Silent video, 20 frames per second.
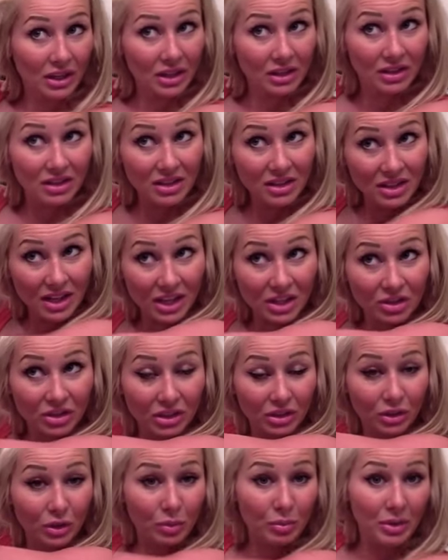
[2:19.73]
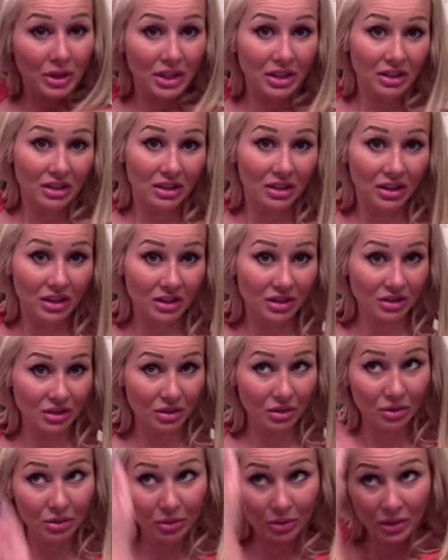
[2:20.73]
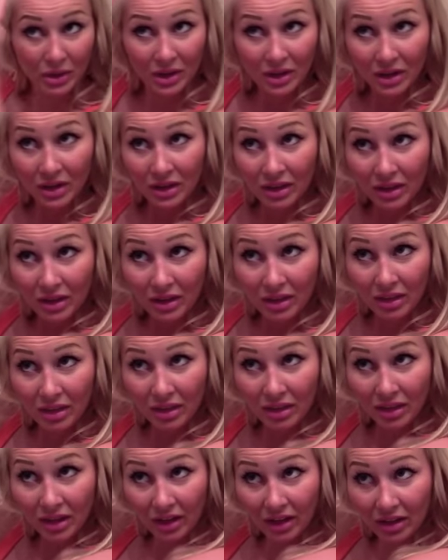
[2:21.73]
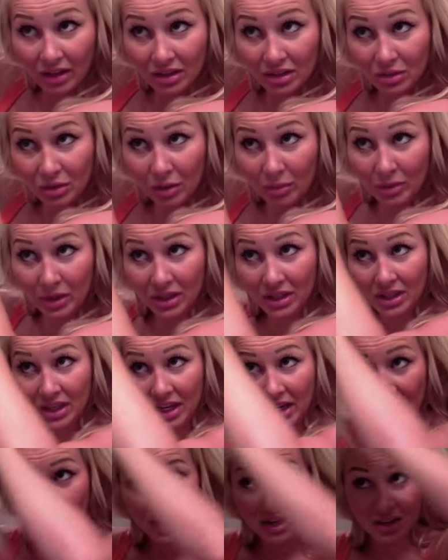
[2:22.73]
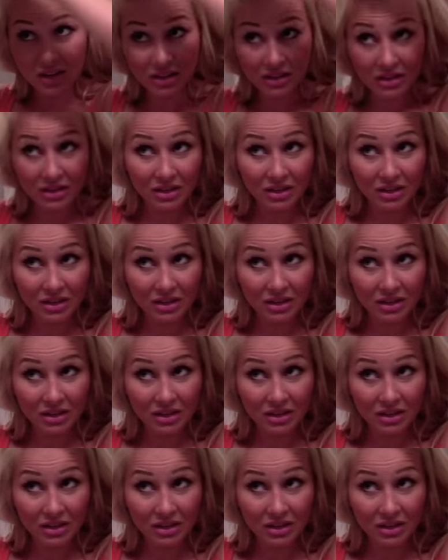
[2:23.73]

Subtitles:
And this is actually a little bit too thick. So I'm going to take